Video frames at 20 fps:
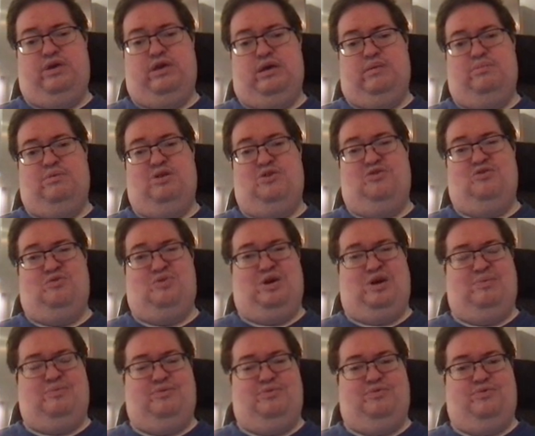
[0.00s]
can be
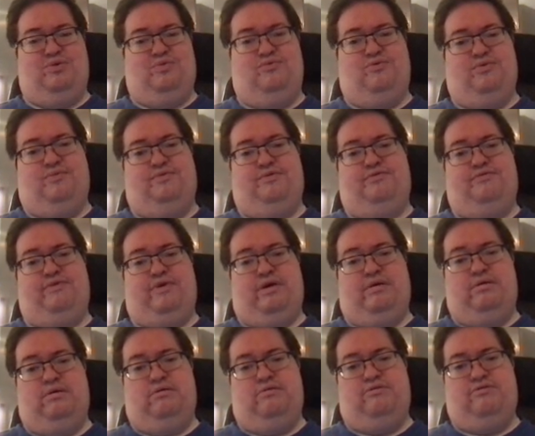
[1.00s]
described in terms of its
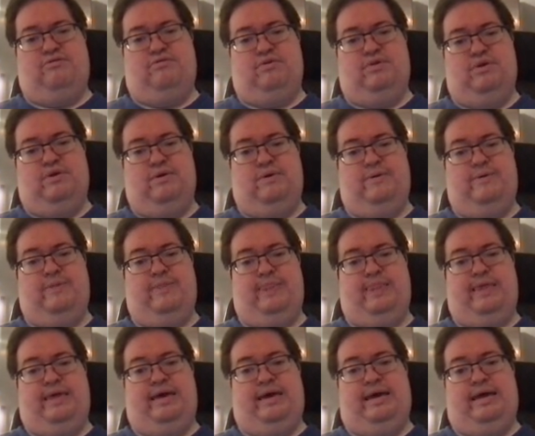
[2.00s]
variance
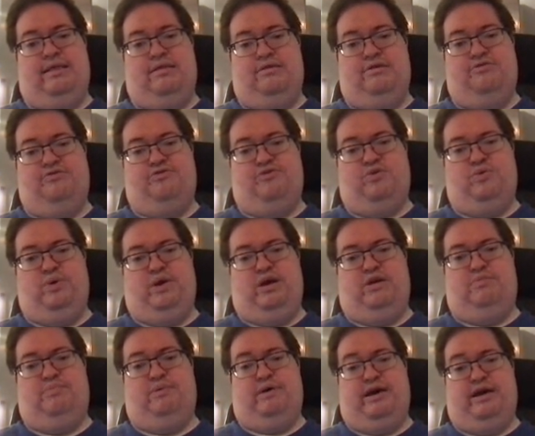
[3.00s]
and its
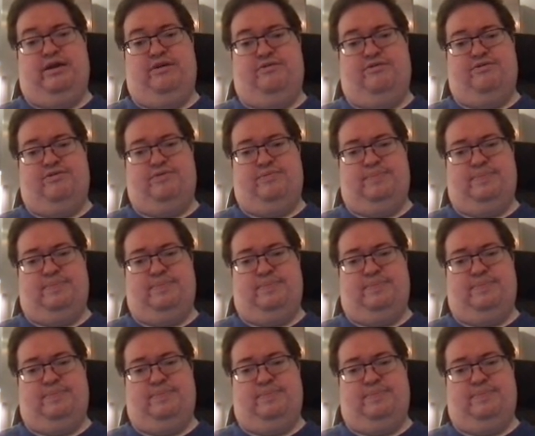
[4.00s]
squared bias.